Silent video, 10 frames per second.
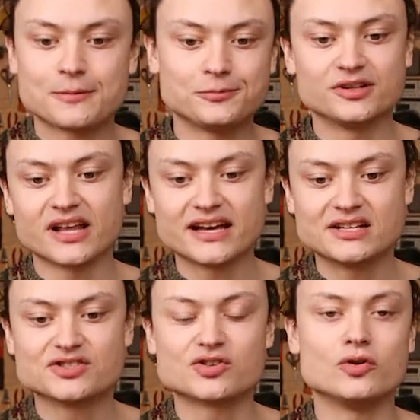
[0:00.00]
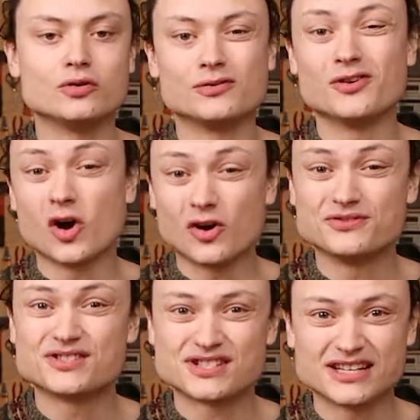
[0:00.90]
couple of layers or
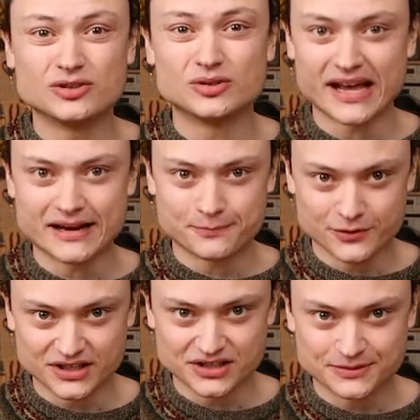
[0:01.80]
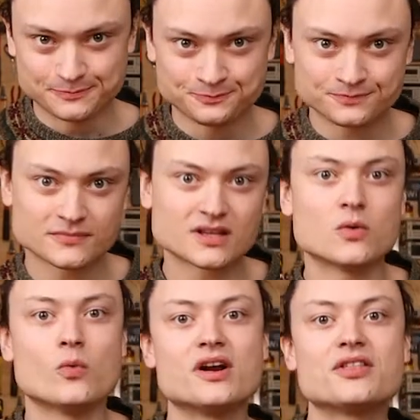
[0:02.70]
of single layer prints.
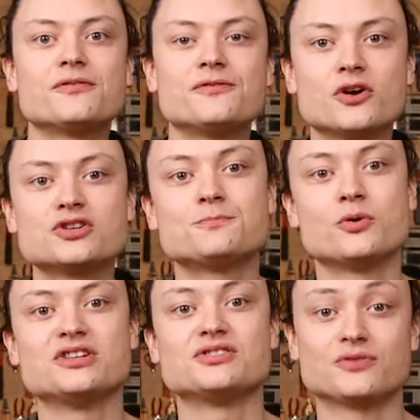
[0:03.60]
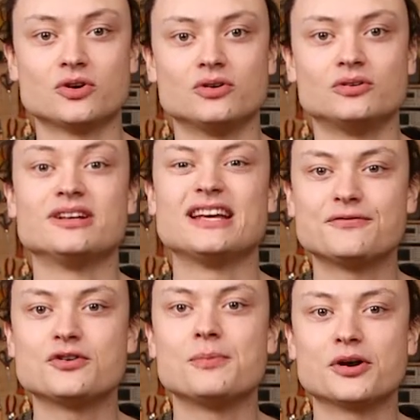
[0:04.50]
One of the first points of call
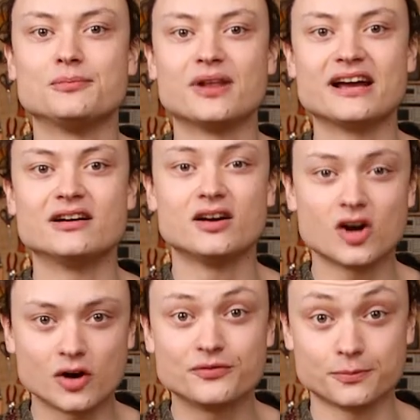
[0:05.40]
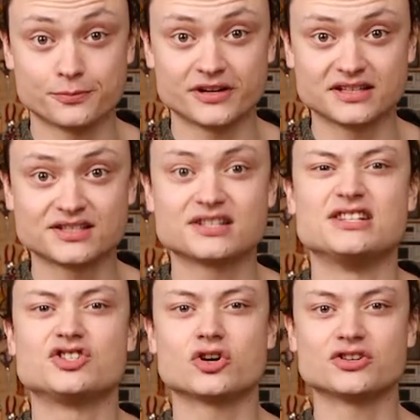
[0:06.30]
if your bottom layer of your prints
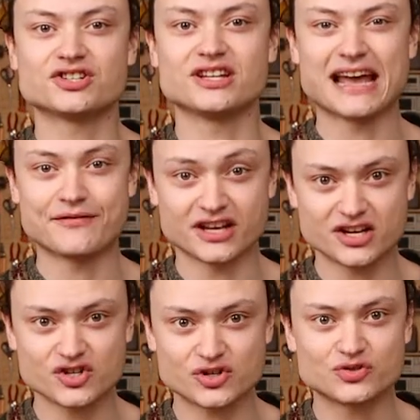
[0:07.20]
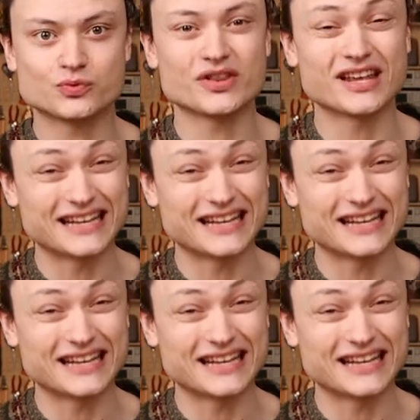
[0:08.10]
is constantly having issues with